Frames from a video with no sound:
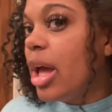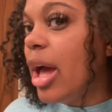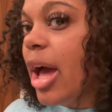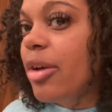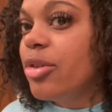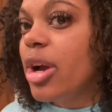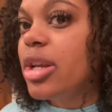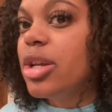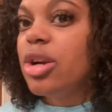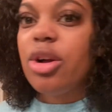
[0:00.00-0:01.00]
after I
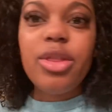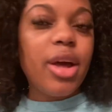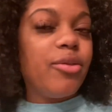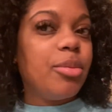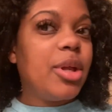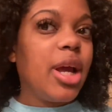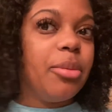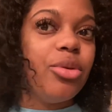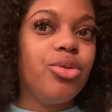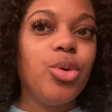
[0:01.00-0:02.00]
did all that from the night
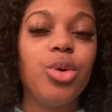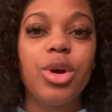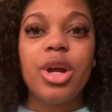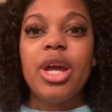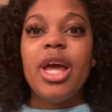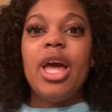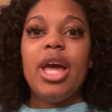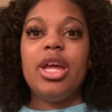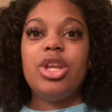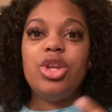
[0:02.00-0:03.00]
before.
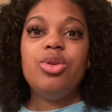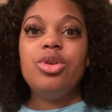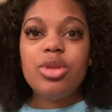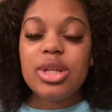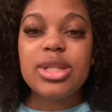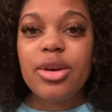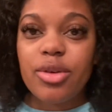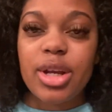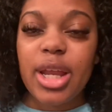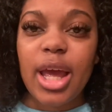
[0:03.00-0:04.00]
And you do this
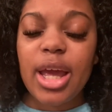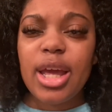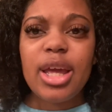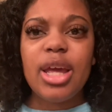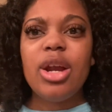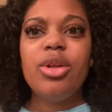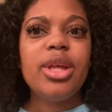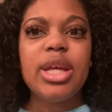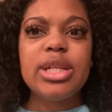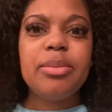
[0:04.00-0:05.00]
every day, it only
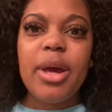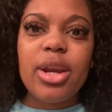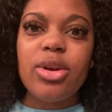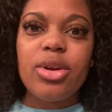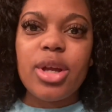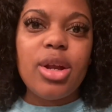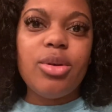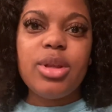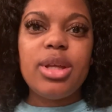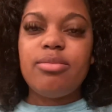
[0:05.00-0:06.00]
gets better. It
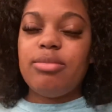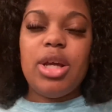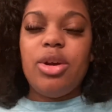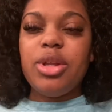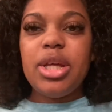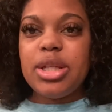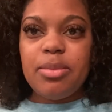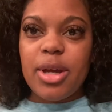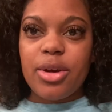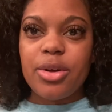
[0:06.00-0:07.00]
only it only gets
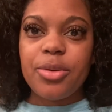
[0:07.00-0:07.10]
better.